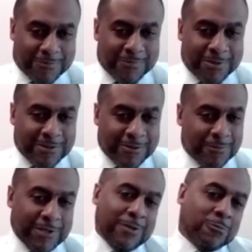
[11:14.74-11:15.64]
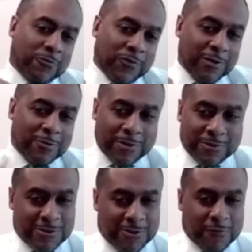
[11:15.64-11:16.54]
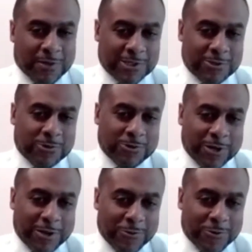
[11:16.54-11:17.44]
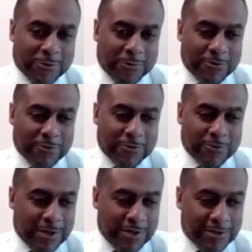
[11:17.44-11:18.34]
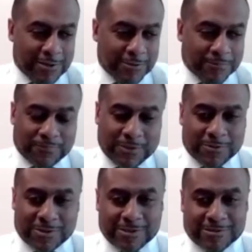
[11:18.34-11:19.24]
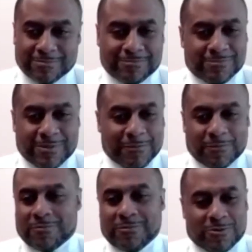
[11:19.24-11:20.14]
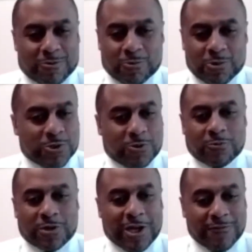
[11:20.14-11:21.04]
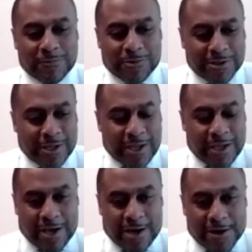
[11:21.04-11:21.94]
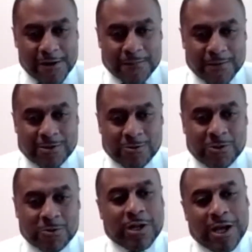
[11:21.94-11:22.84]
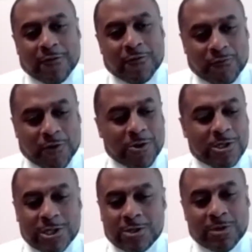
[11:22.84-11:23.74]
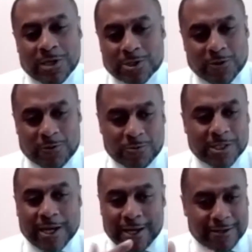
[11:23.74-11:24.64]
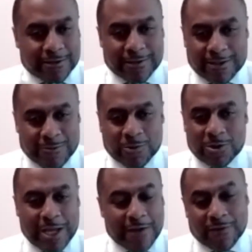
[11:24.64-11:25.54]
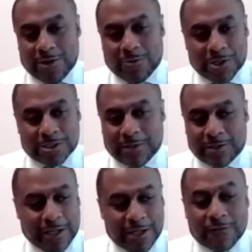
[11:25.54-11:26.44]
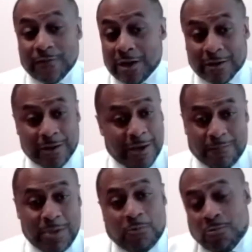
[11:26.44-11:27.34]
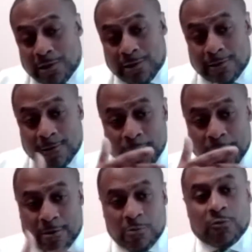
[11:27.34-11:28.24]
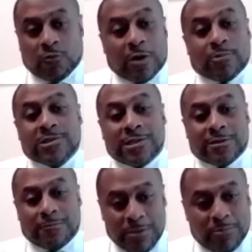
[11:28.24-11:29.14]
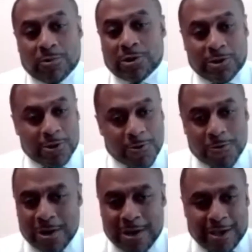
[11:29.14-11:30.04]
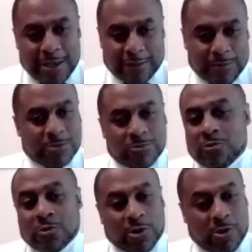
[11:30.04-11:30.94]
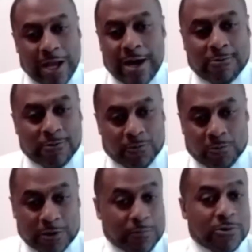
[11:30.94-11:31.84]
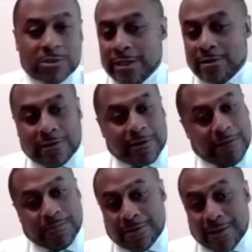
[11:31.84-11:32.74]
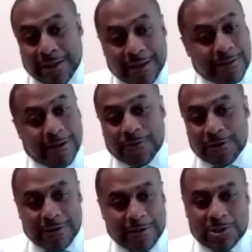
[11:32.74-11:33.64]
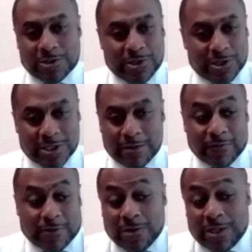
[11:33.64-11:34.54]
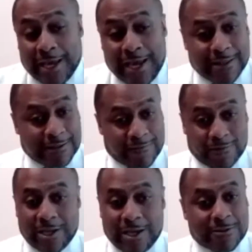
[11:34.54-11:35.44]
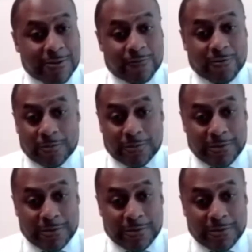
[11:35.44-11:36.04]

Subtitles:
my Eagles fandom that you see on my shoulder, or whether it's my, just corny jokes, what have you. But you would have a very genuine nature of who Ty is. Like, you wouldn't have any question about that, and that's fine. People want to know who's representing them. People want to know, especially when you're doing long hours, what the personality type is, and that's nothing that we should be ashamed of. And it really adds to the room.